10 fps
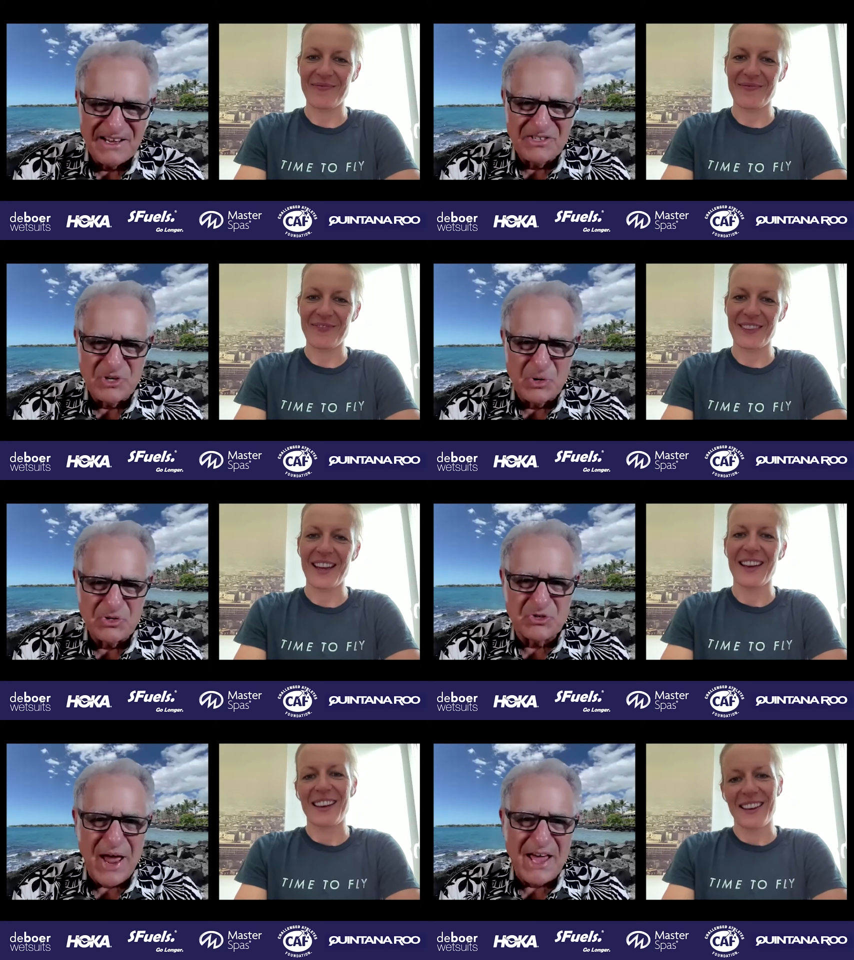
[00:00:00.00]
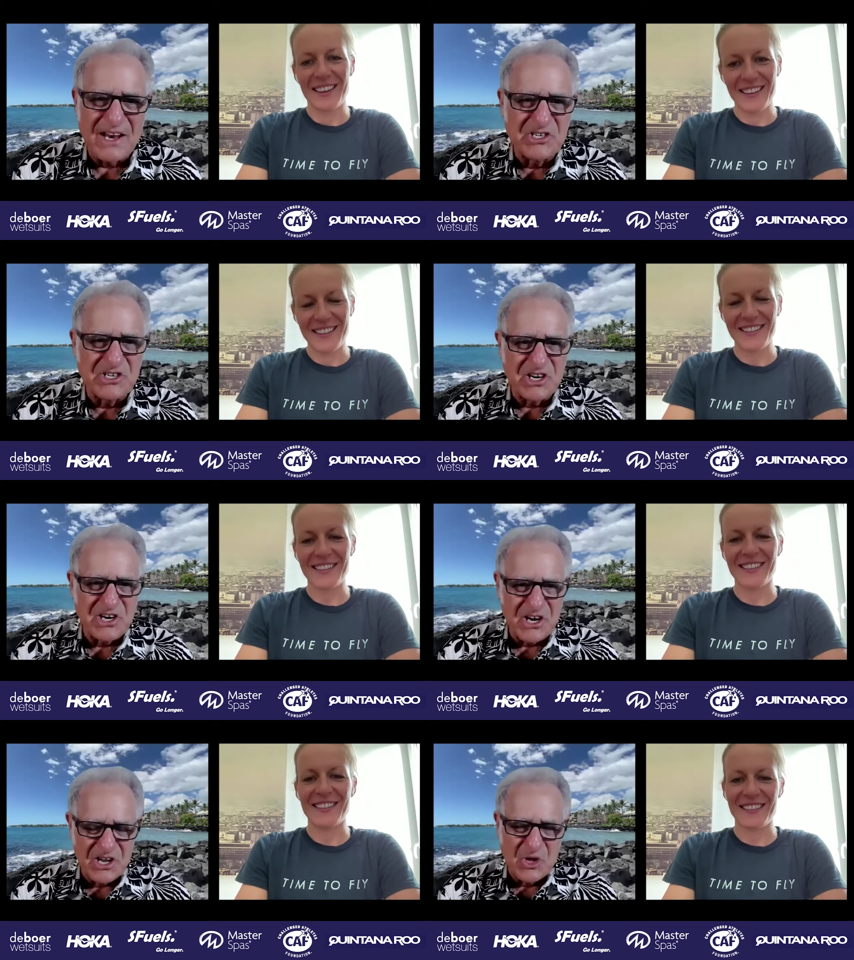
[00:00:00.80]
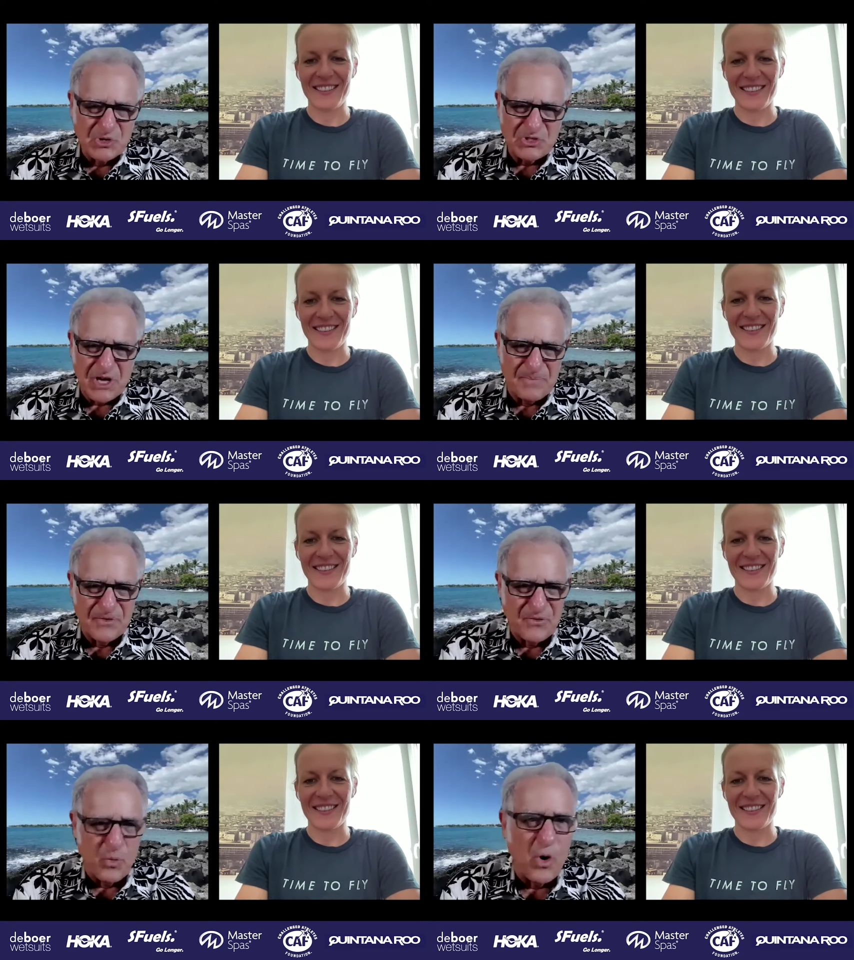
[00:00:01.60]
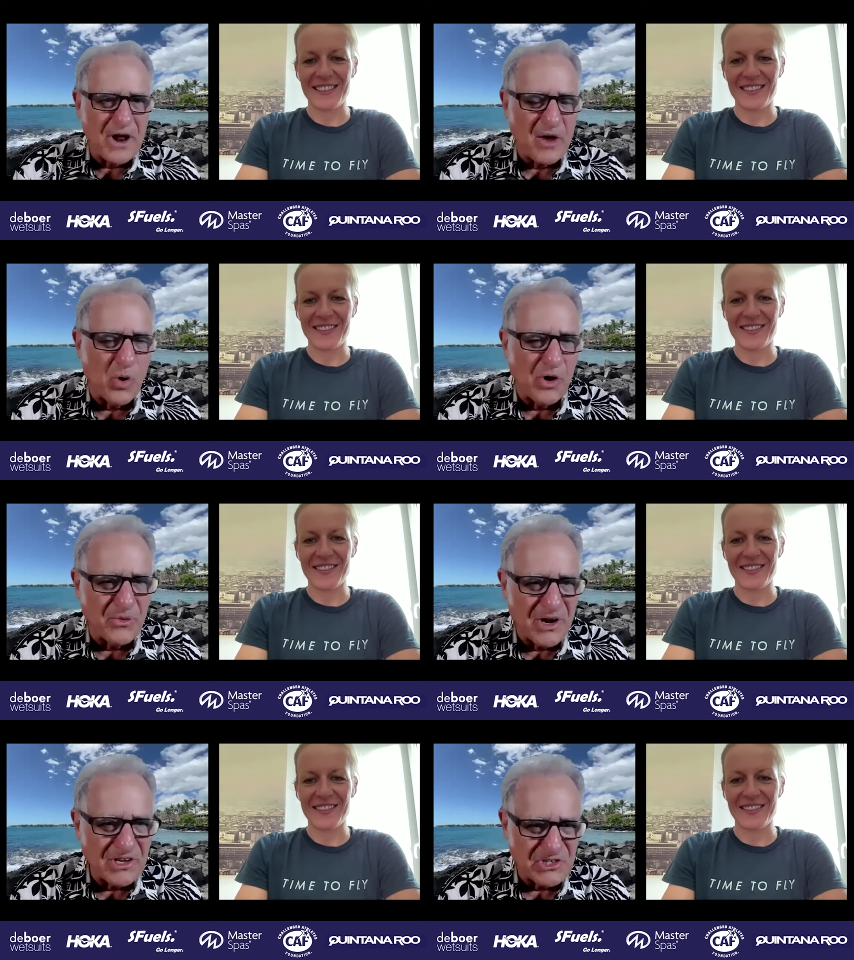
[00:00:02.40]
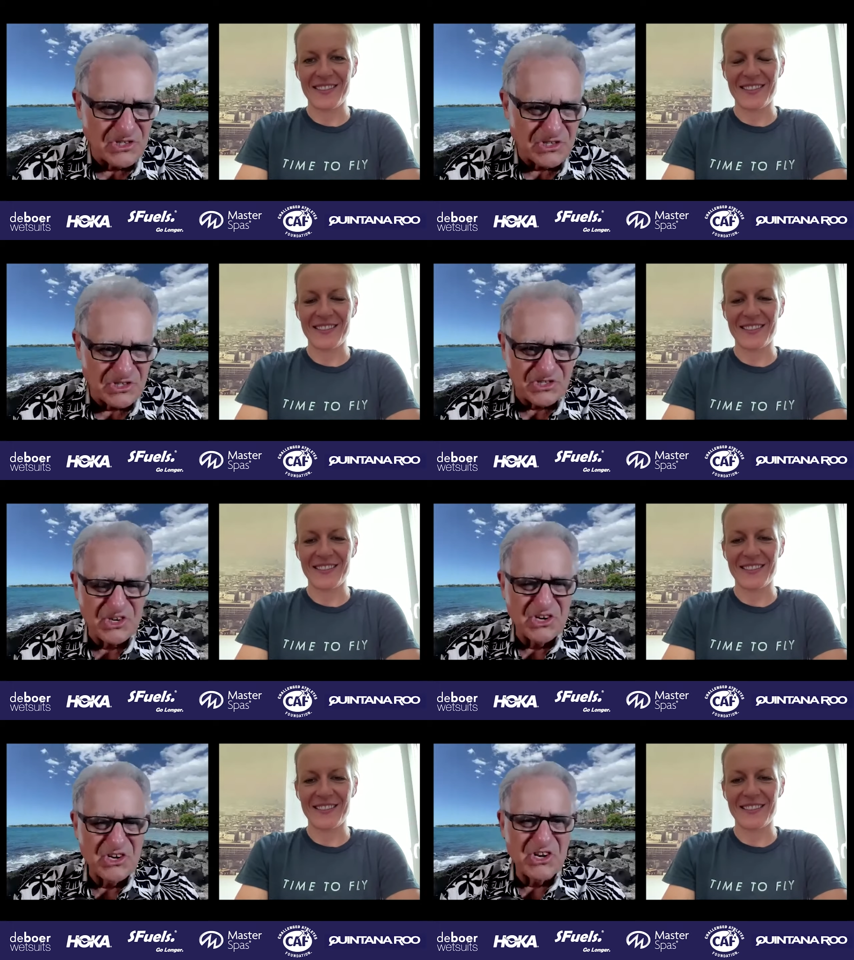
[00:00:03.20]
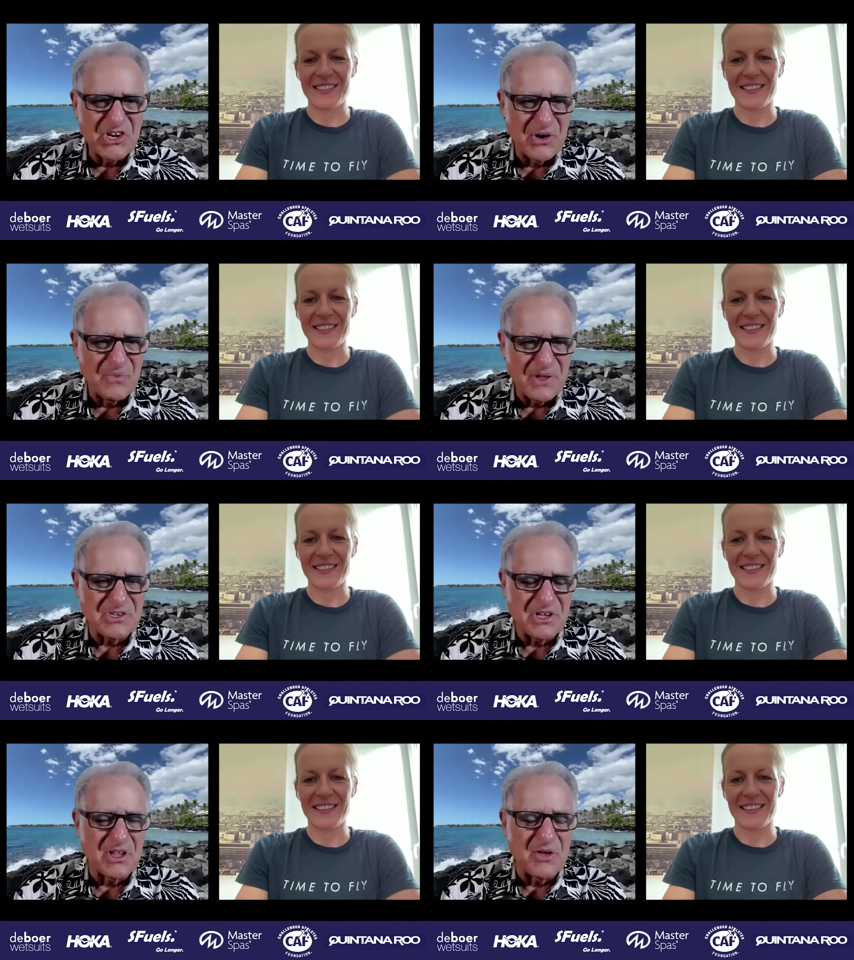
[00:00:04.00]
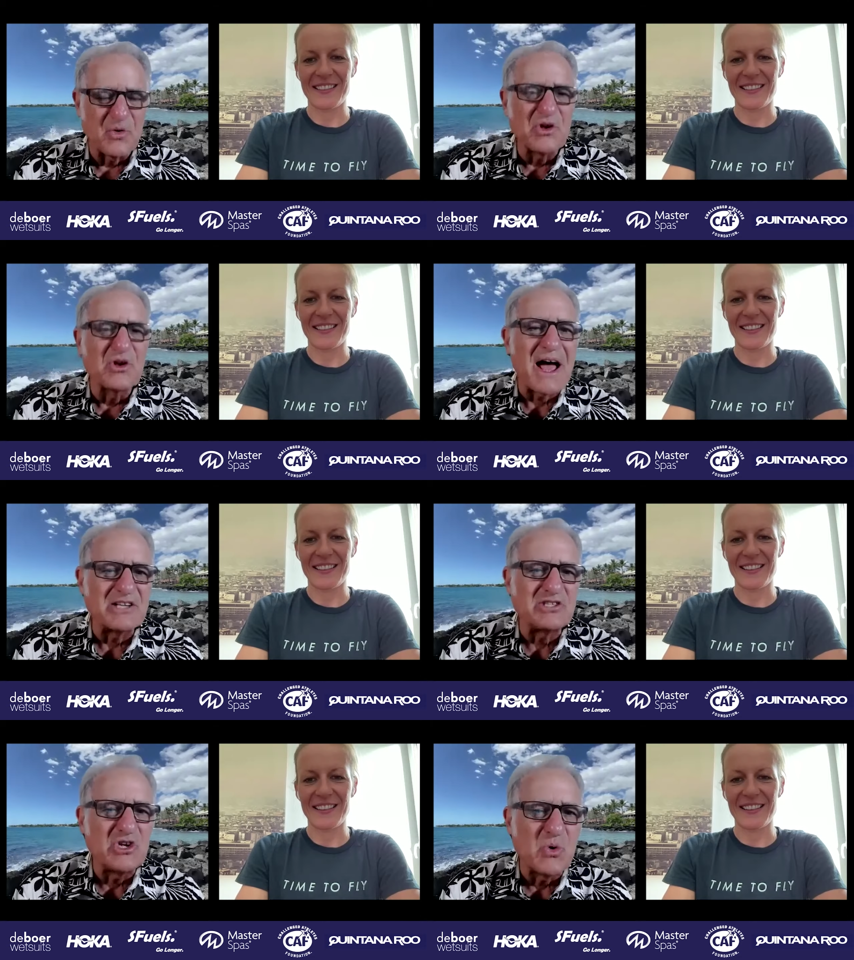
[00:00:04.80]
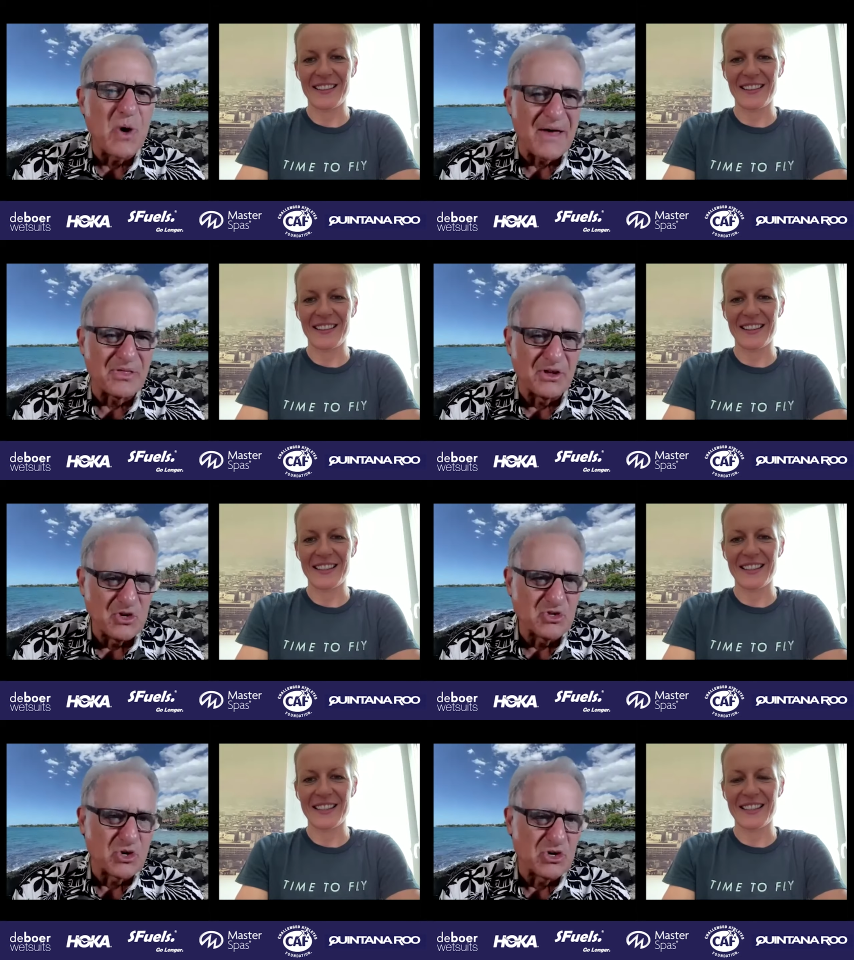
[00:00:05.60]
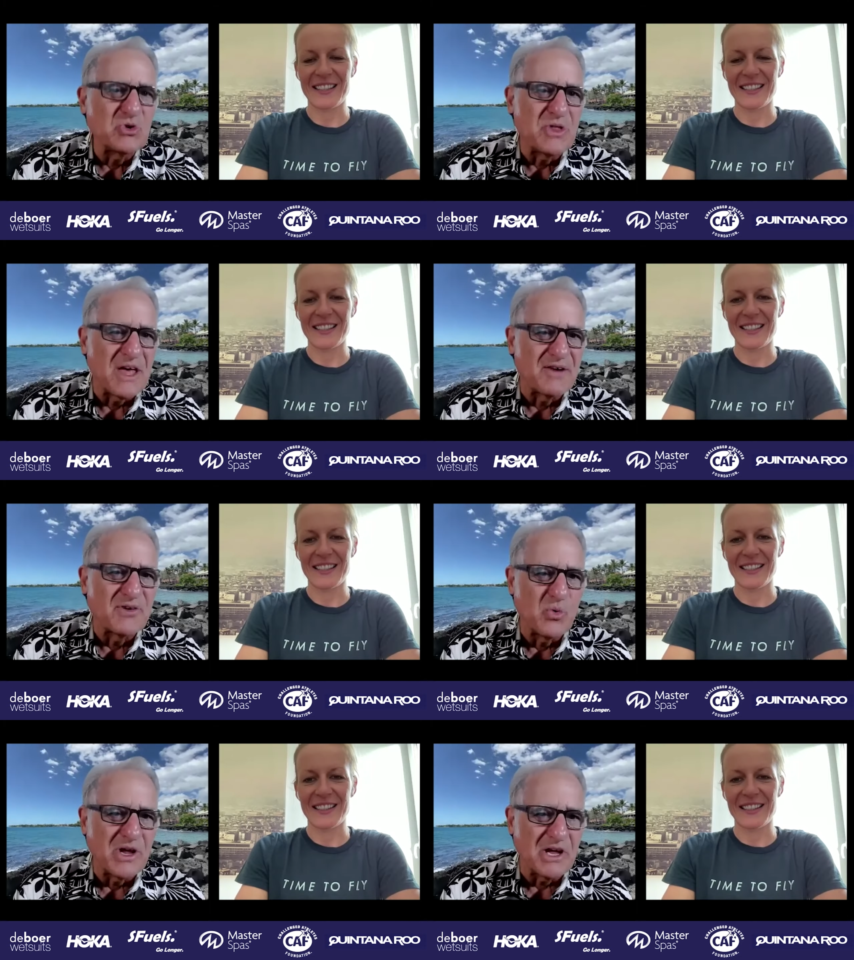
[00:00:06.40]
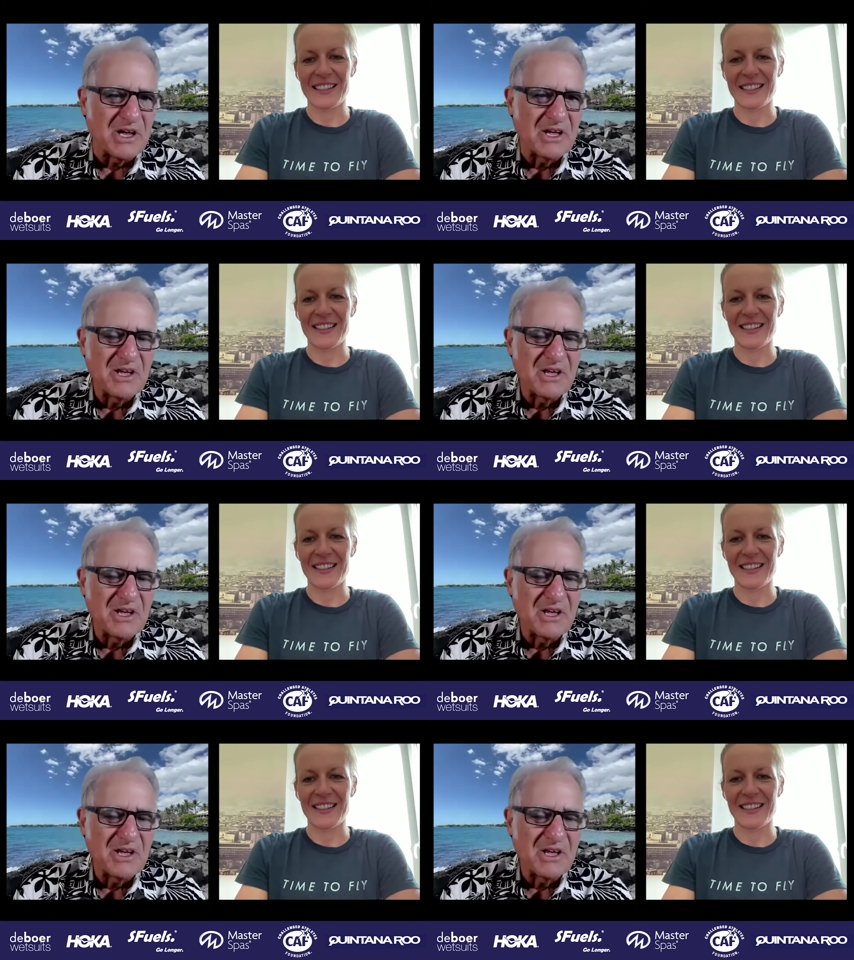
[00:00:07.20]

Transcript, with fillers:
Speaker 1: So strategy in those type of one-on-one races is, you know, it's, it, when you're an I T U athlete, you sort of do that every week.